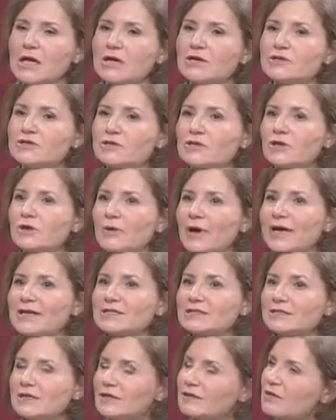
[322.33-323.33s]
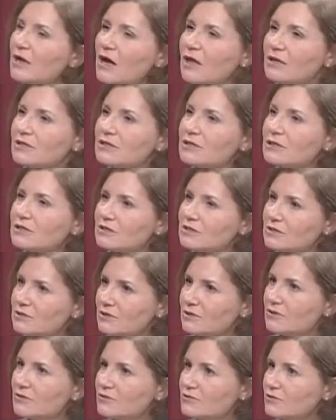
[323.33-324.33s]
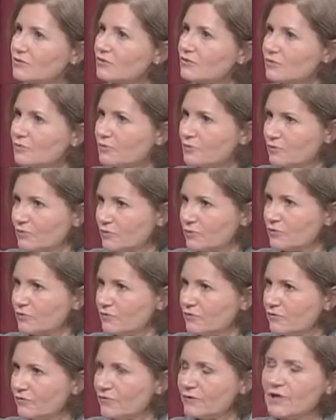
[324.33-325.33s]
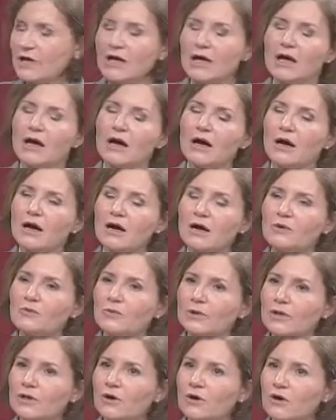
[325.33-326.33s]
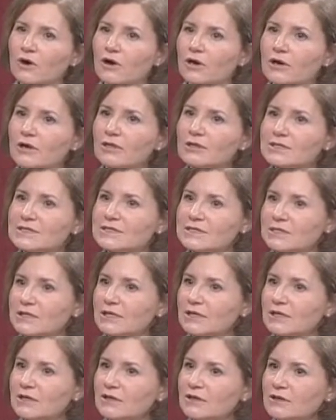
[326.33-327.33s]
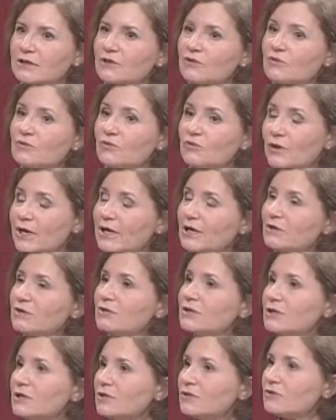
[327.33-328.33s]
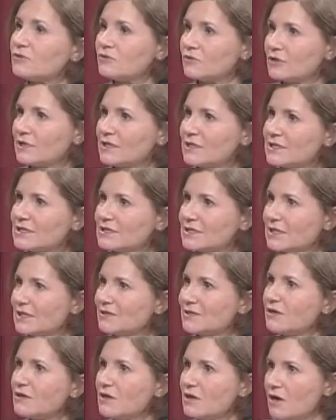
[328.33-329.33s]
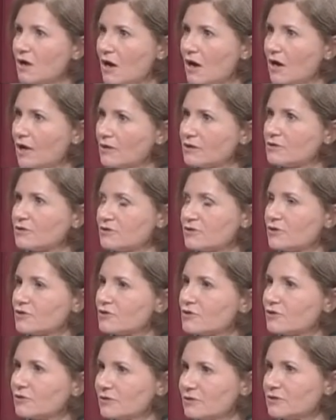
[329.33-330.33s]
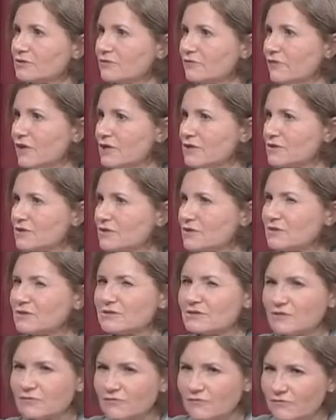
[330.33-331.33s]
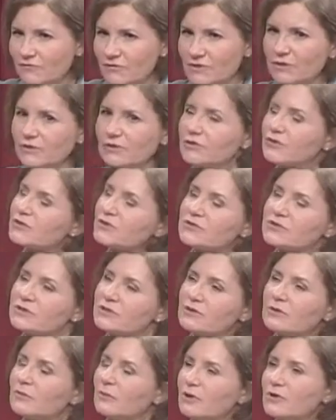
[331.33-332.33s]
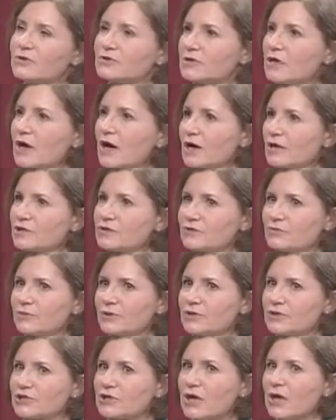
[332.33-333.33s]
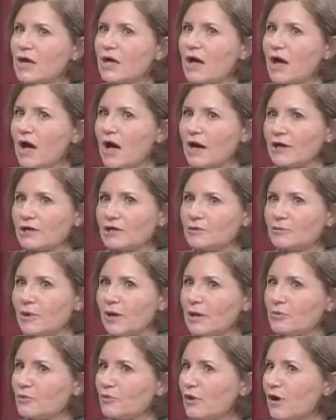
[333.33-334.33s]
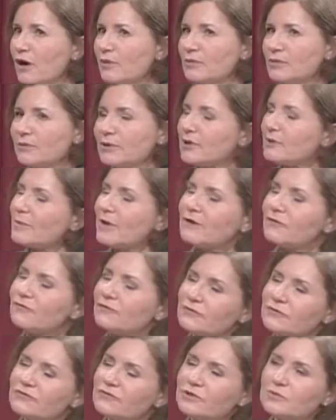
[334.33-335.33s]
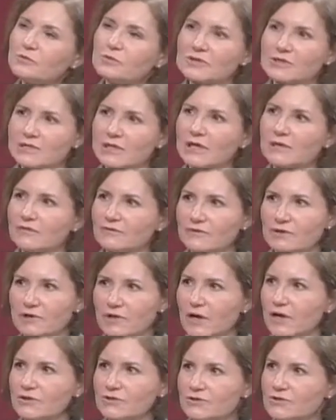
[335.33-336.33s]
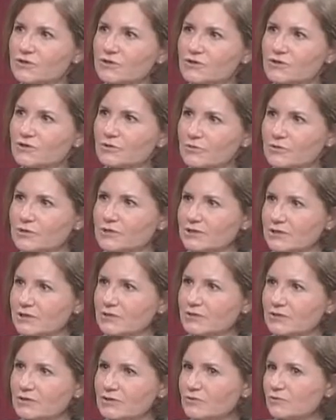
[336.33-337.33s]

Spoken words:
So as technology continues to improve, we are seeing a greater increase in the non-surgical interventions, the fillers and the Botox, which occupy probably about 50% of the non-surgical procedures.